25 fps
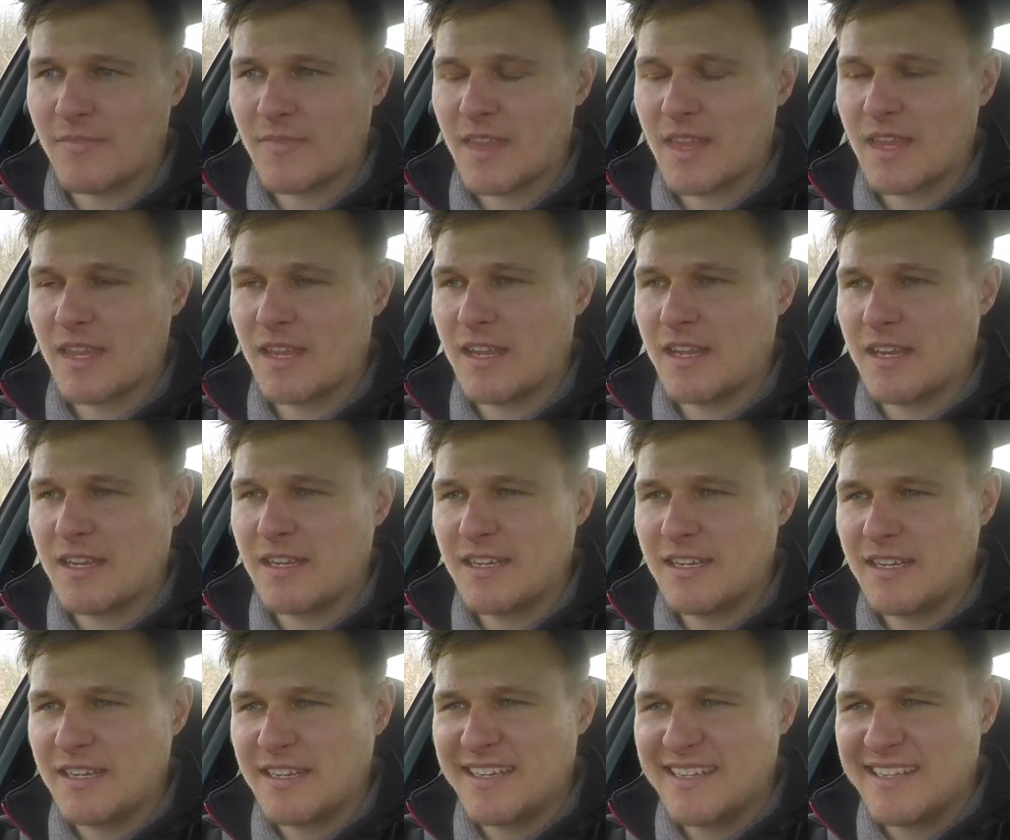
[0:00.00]
2
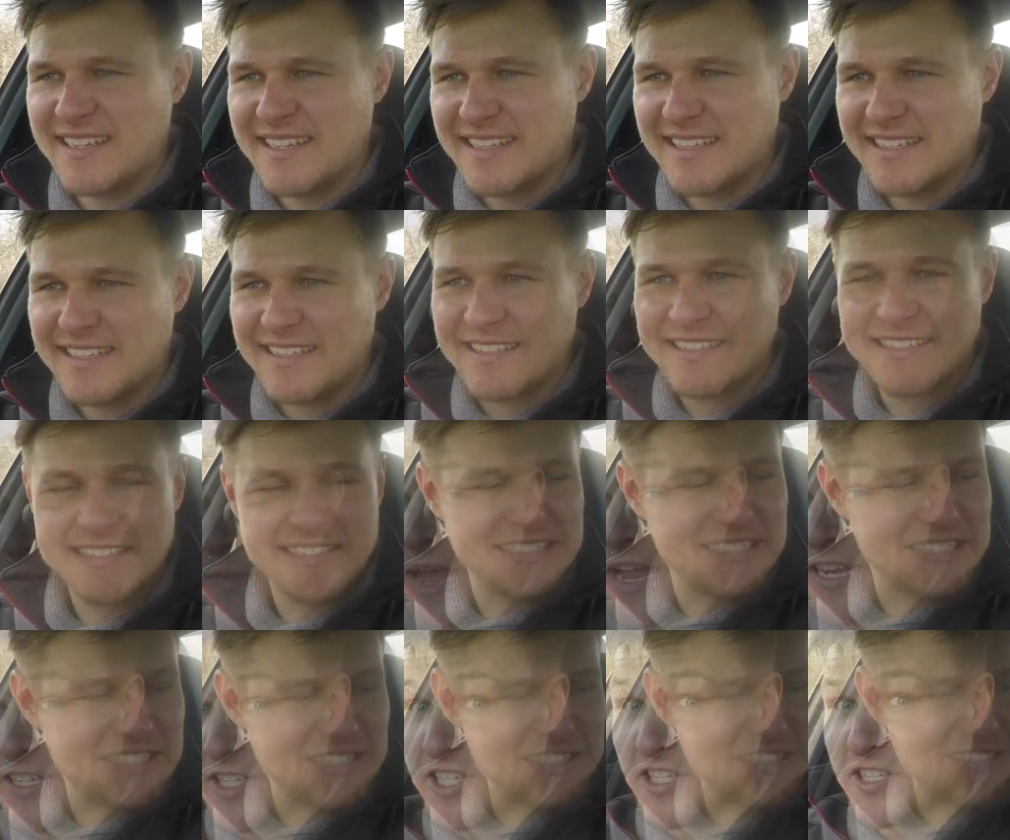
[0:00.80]
cool mods
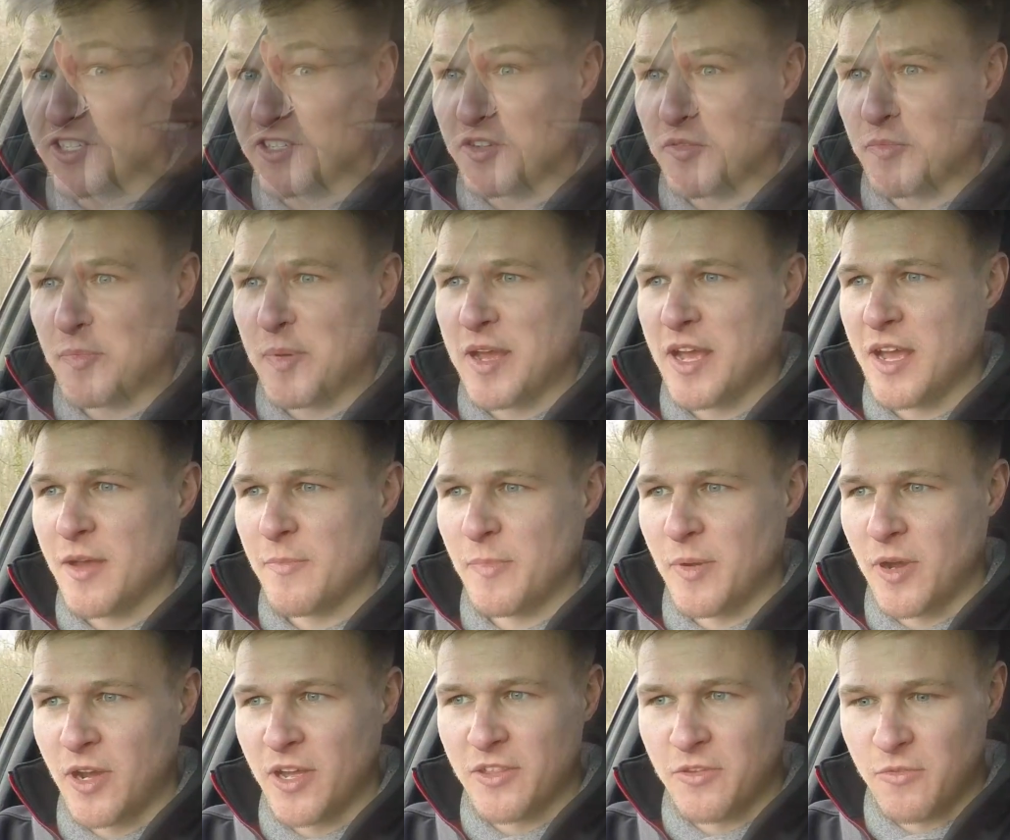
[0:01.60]
using
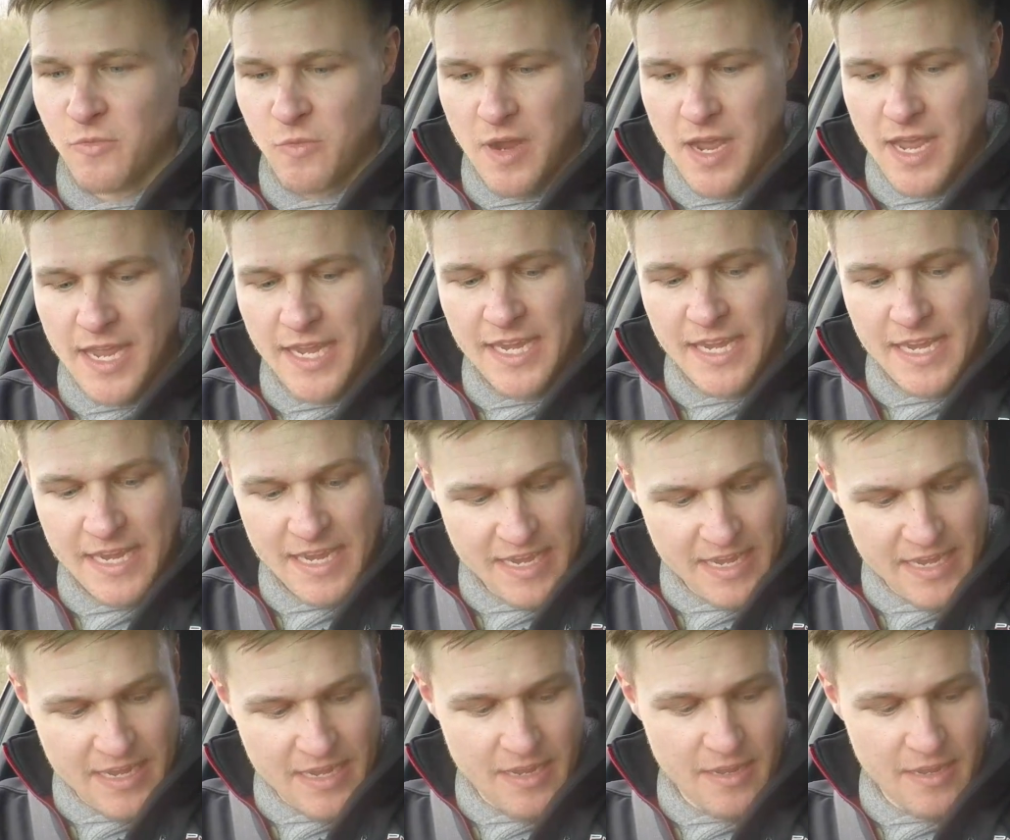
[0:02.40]
genuine Porsche parts